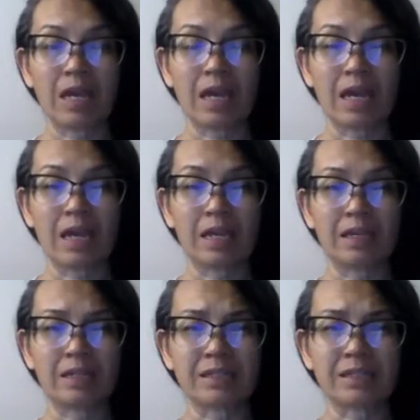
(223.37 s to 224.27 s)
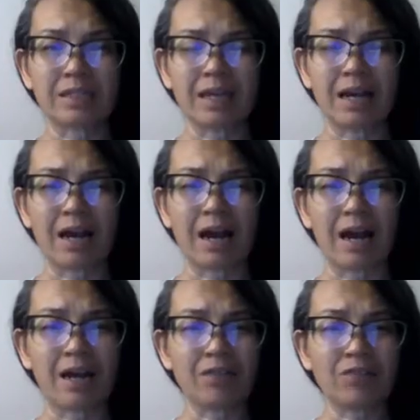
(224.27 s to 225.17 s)
And it's
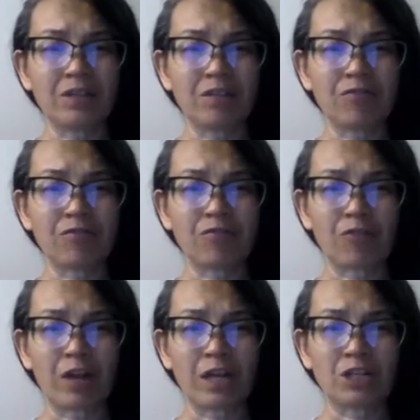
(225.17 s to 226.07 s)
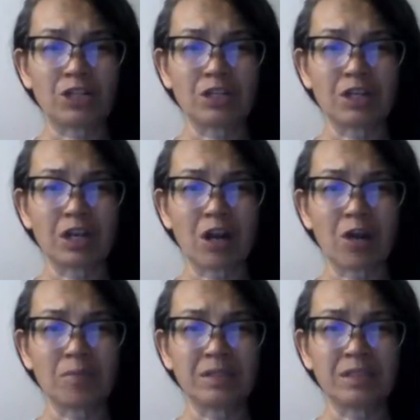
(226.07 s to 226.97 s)
Hy-Vee Fresh
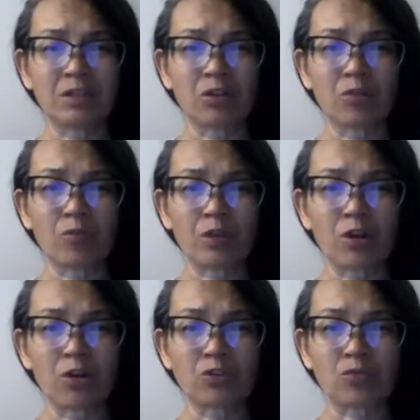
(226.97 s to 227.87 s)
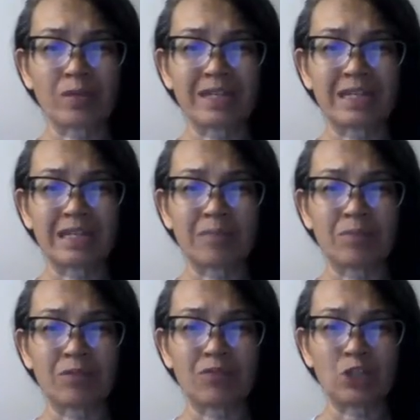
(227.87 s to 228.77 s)
Commissary recalls ready-to-eat
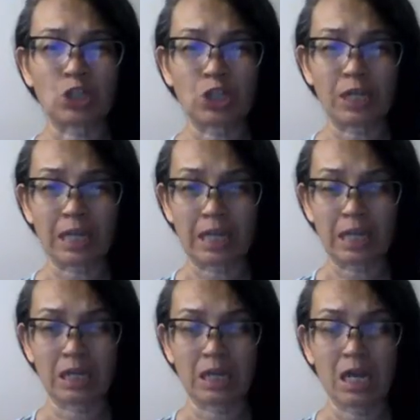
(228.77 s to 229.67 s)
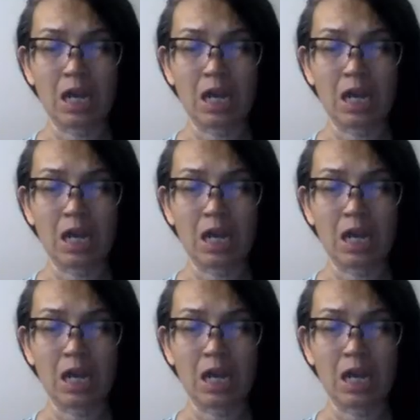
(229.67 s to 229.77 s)
beef and chicken